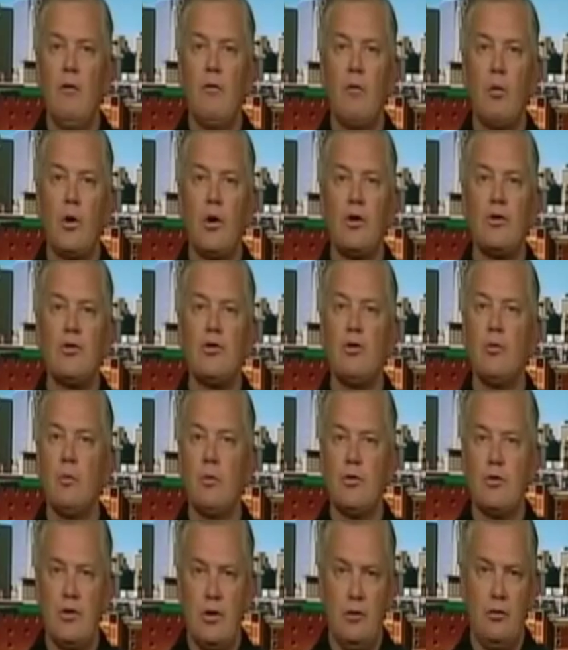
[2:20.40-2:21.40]
for
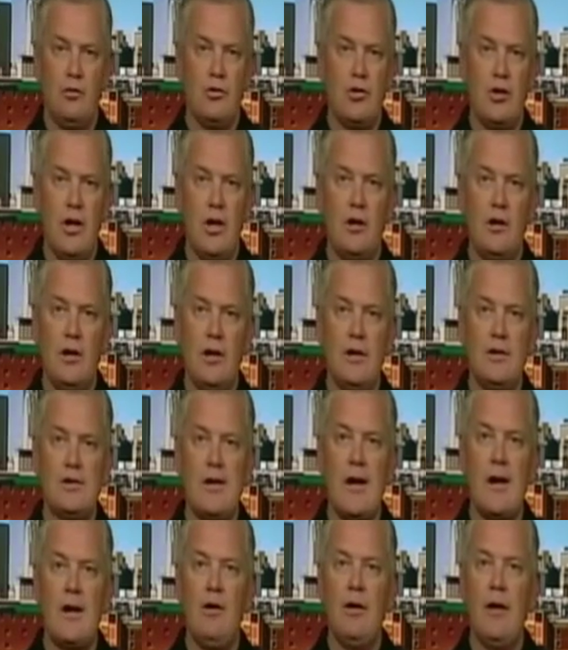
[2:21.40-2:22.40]
consumers to understand
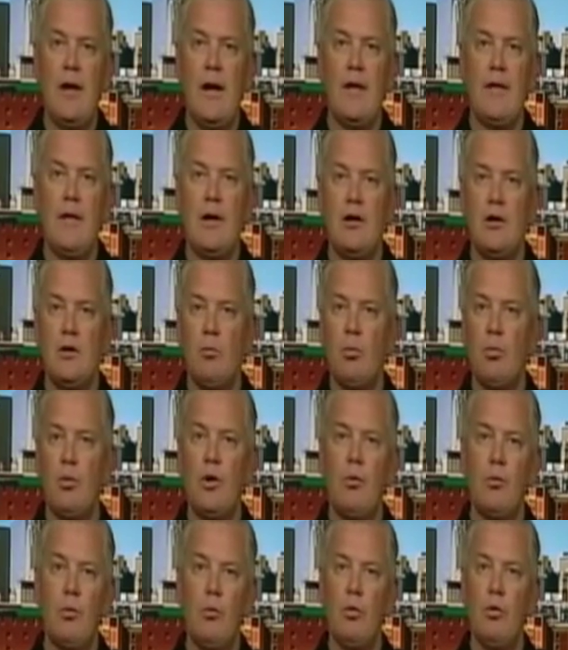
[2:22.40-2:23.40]
exactly how that
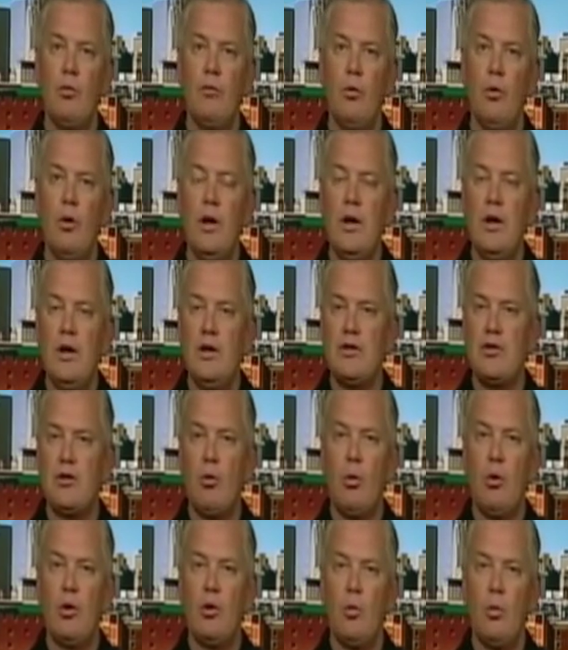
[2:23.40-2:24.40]
debris removal is
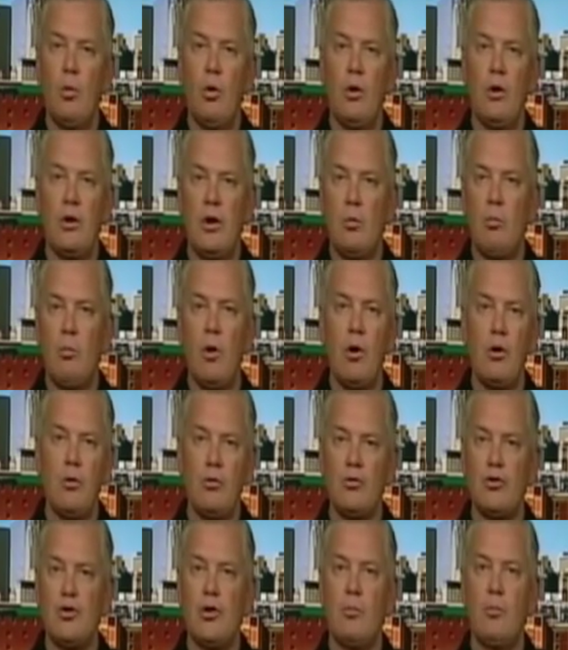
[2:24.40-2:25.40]
going to work in
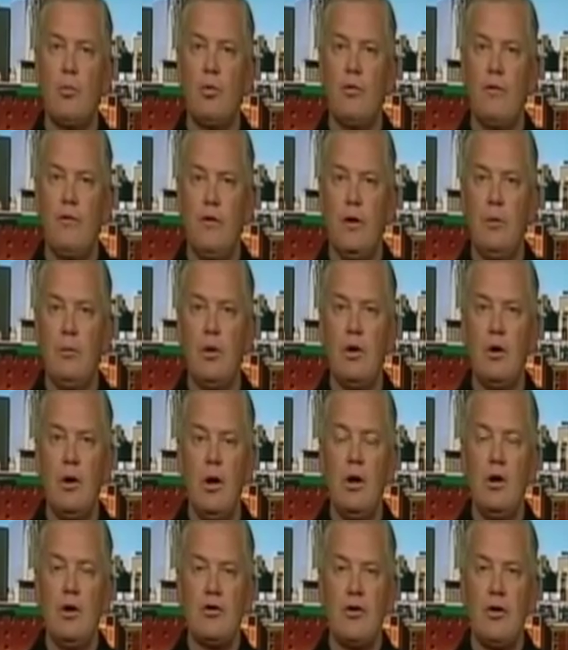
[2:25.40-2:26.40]
partnership with FEMA.
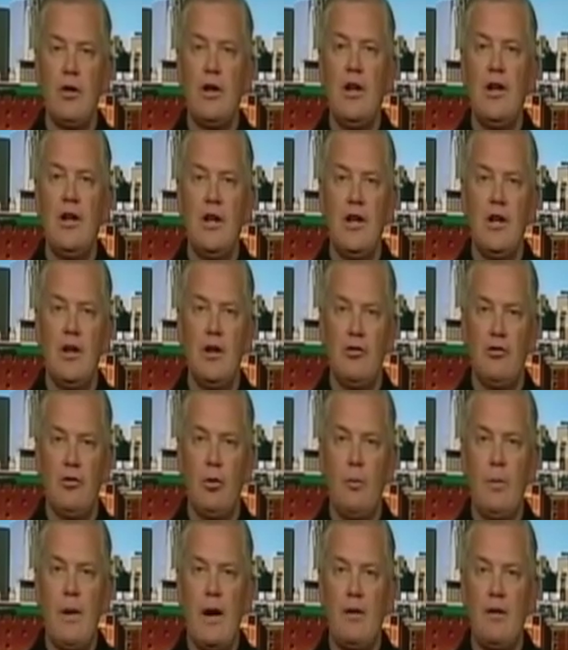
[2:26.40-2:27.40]
So they need to get it
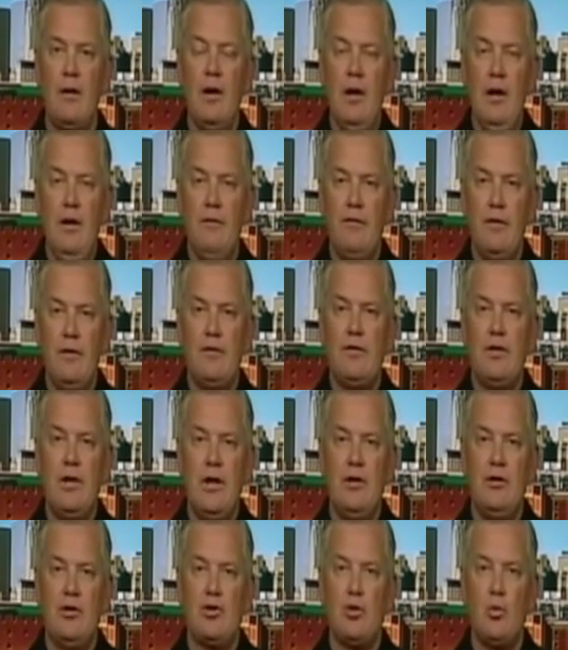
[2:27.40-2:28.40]
to about
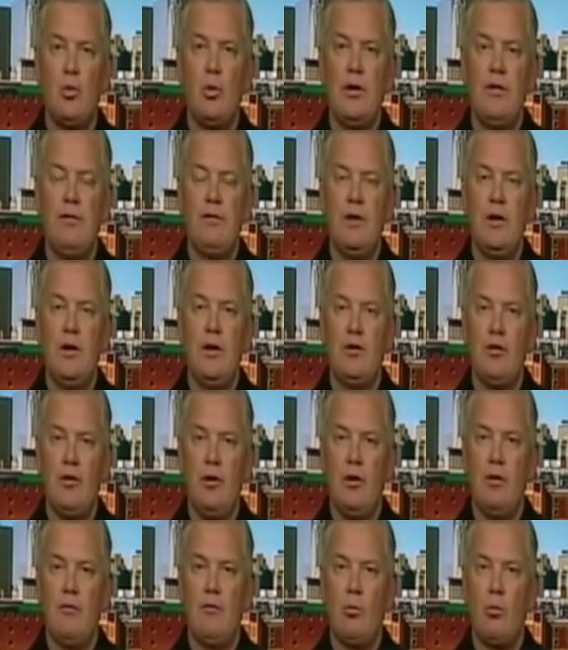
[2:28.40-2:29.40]
15 to 20 feet
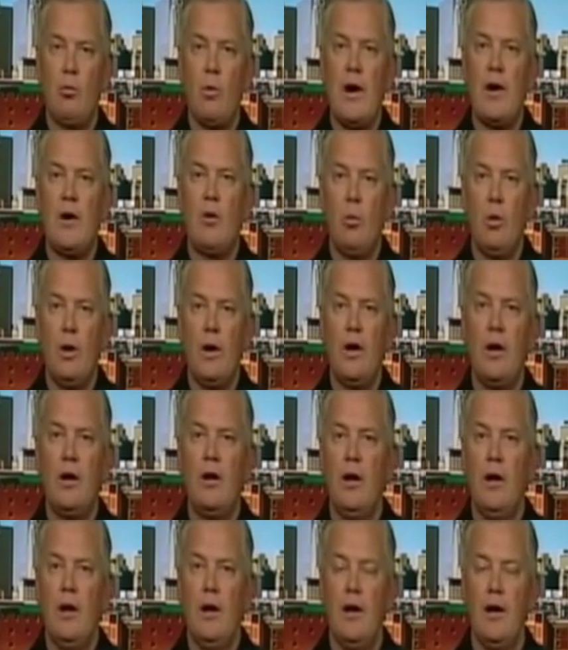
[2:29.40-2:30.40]
of the
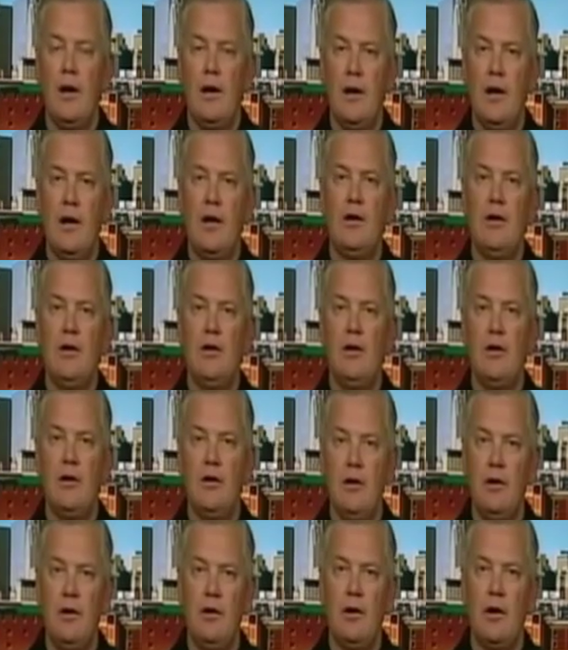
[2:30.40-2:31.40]
right-of-way, and then
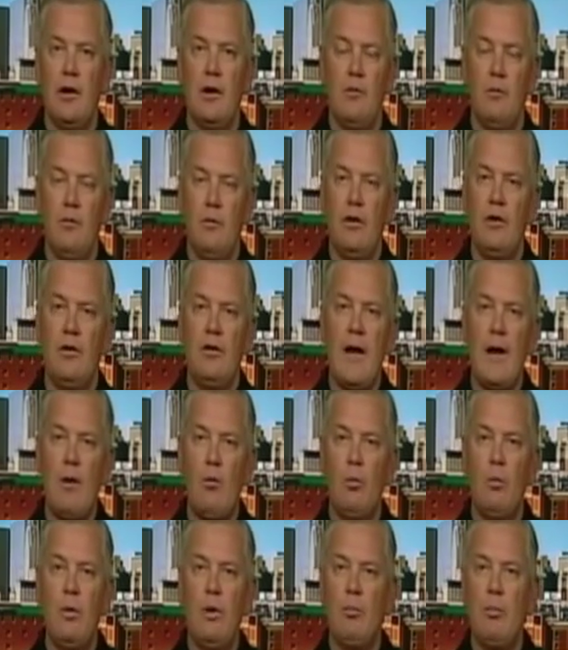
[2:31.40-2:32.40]

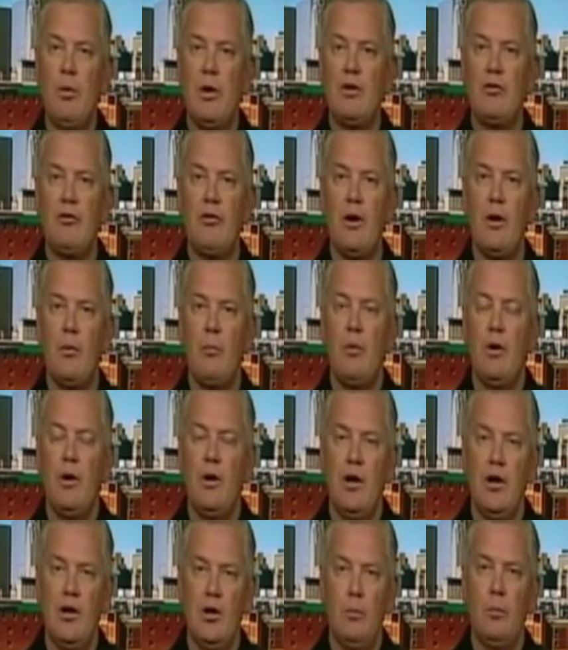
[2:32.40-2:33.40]
that will be picked up,
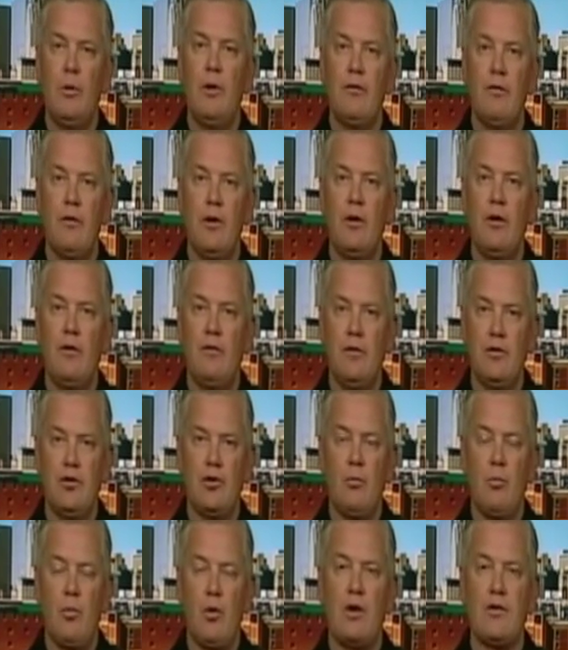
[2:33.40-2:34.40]
and it'll be a very
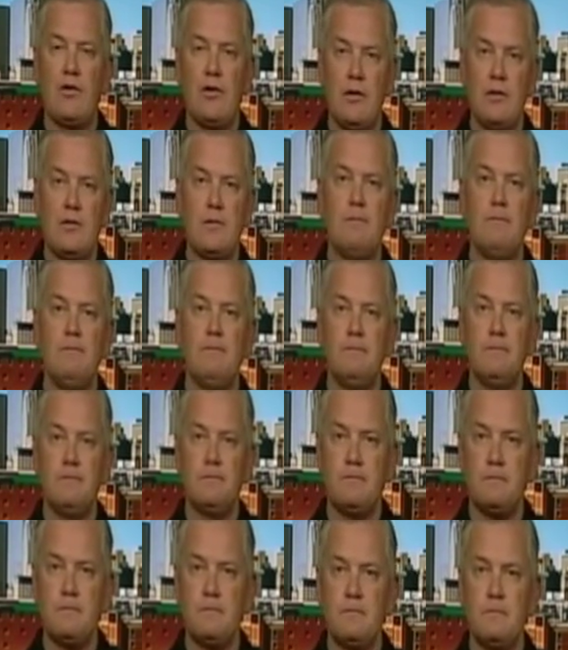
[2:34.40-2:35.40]
efficient process.
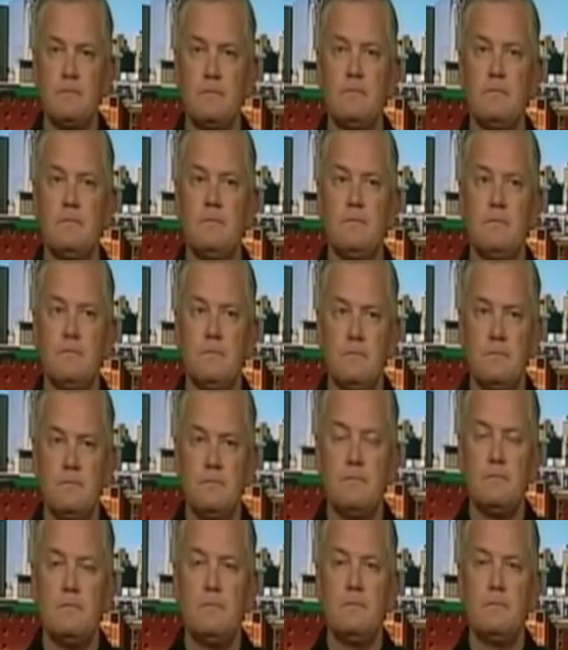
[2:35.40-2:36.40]
Wow, that's just so
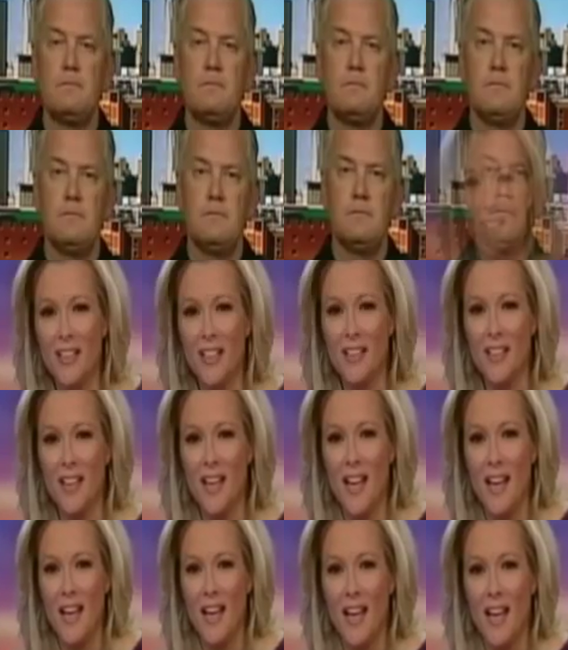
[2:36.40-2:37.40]
much stuff and
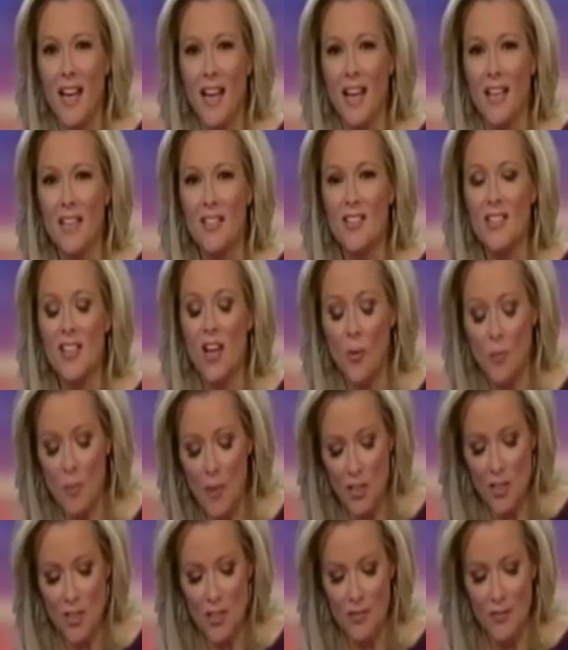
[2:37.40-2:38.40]
so
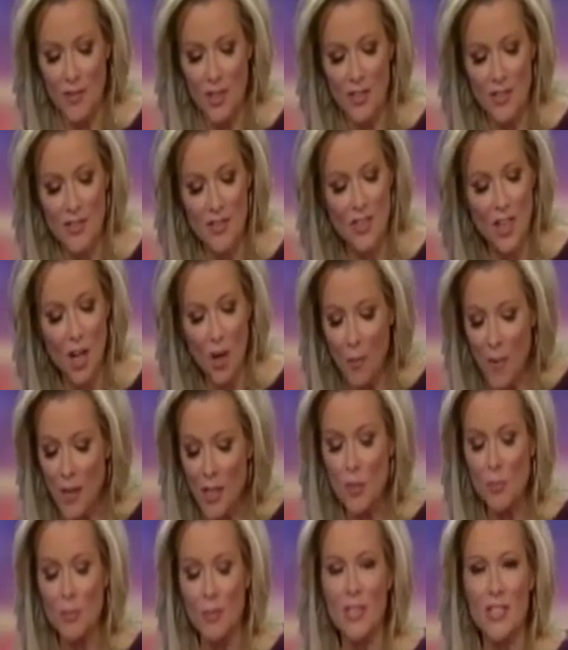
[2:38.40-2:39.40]
much so
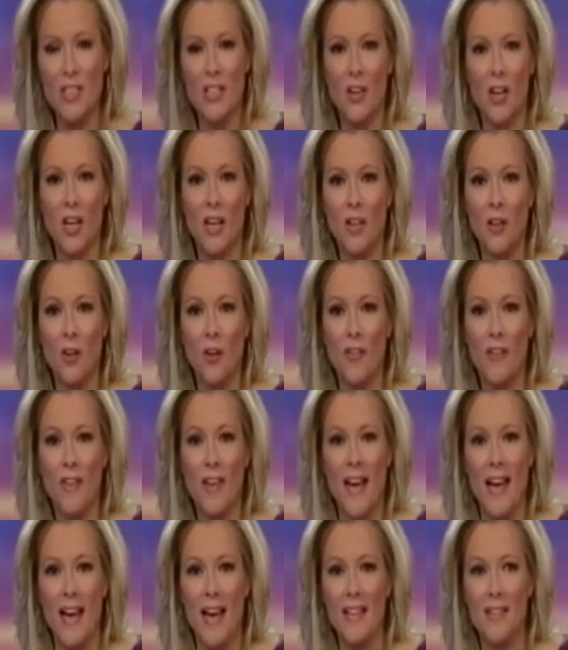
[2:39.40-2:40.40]
much material
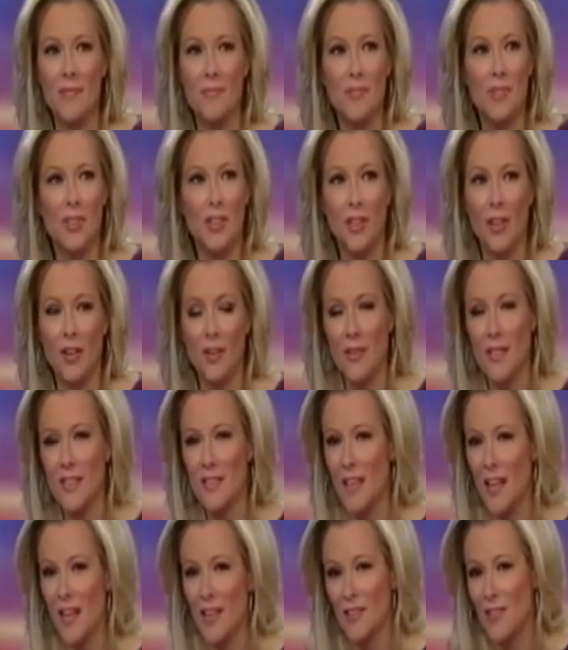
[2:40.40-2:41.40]
that
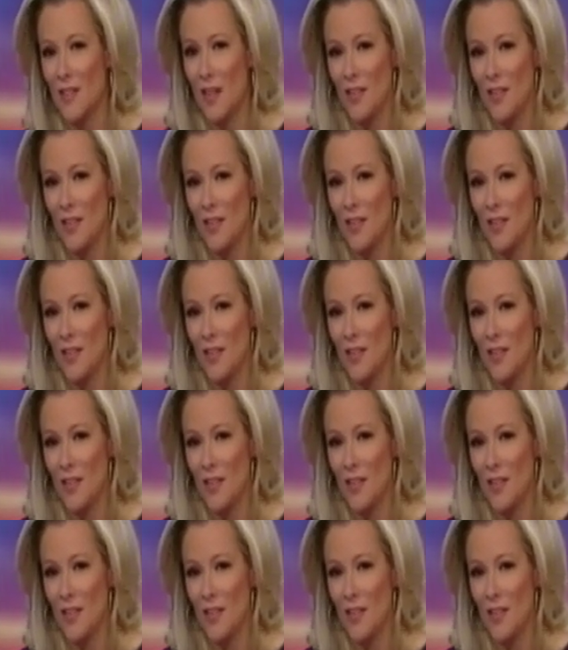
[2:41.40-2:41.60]
is